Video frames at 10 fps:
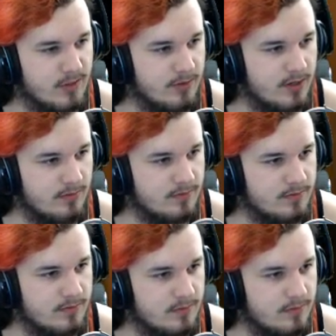Here we go.
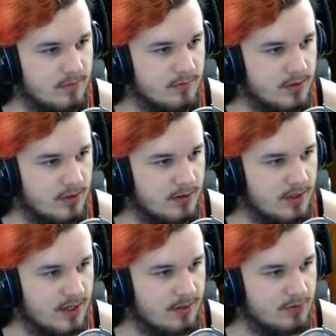
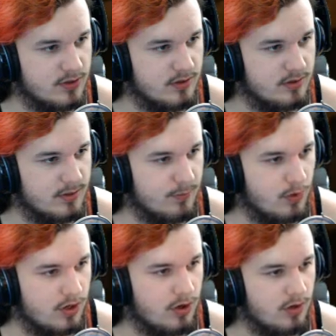Um, get
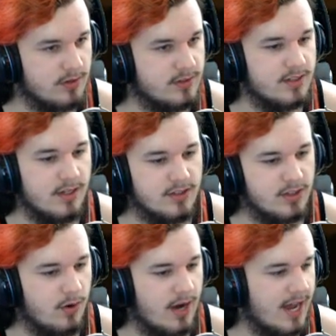more curtains.
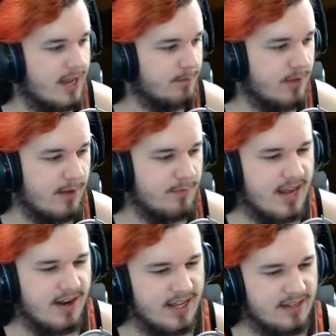So I'm I'm
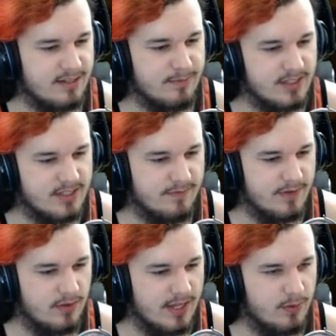editing some of this stuff
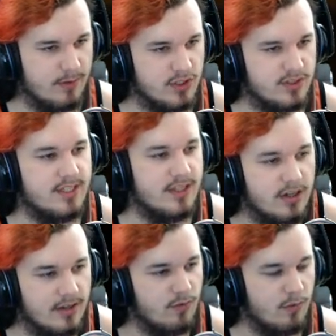out, like when I'm just sitting
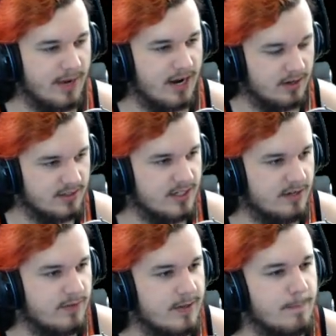there like repairing
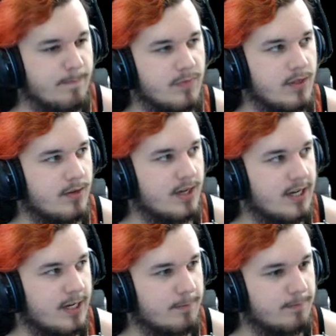stuff,
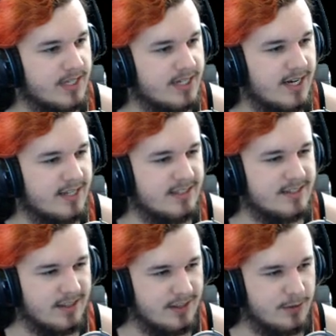um, because
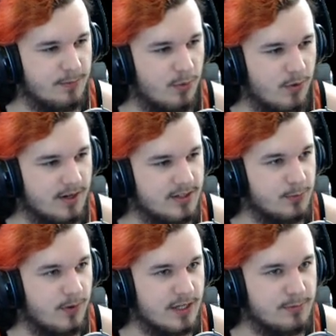it's a little boring to
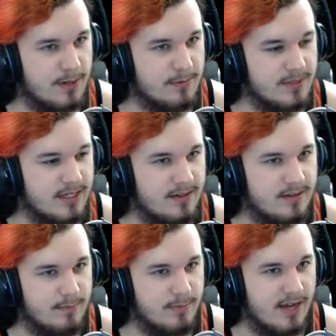watch probably.
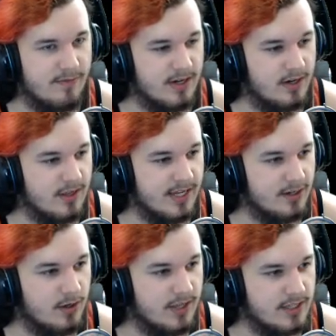But I figured I'd let
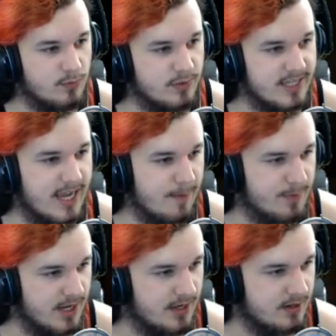you know that's what's
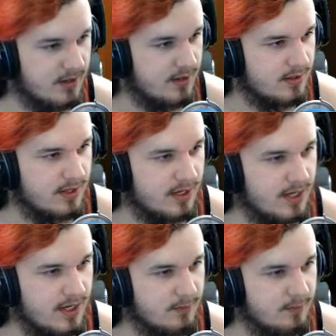happening.
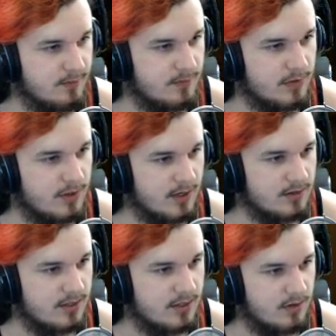Um, all right,
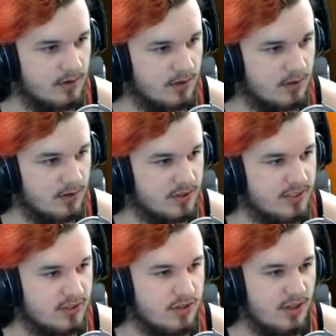is that all the... No,
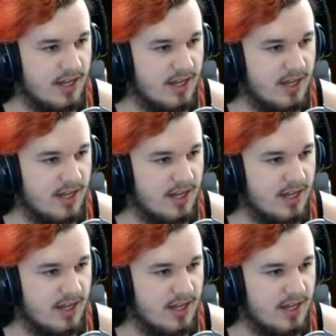see, there's a